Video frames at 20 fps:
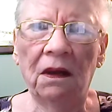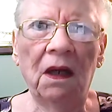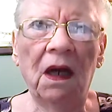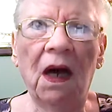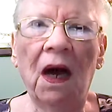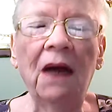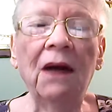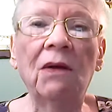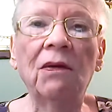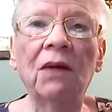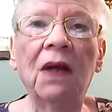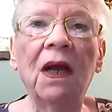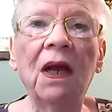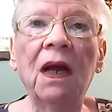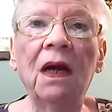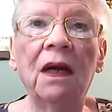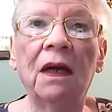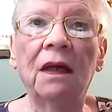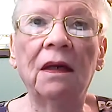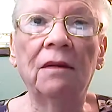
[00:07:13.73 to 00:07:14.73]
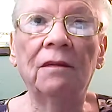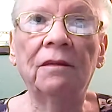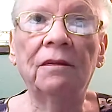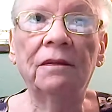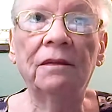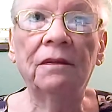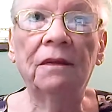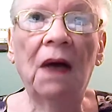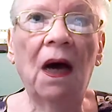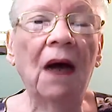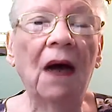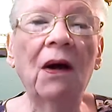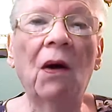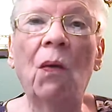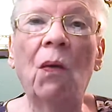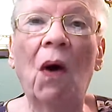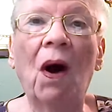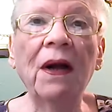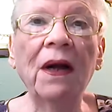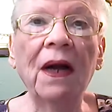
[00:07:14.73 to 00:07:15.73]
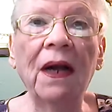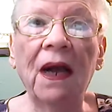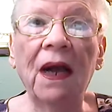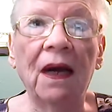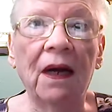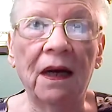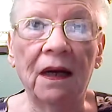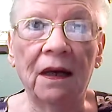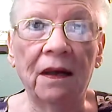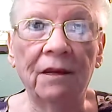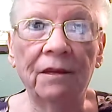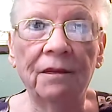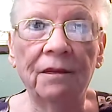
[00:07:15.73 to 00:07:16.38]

I don't get it. I don't want to get it.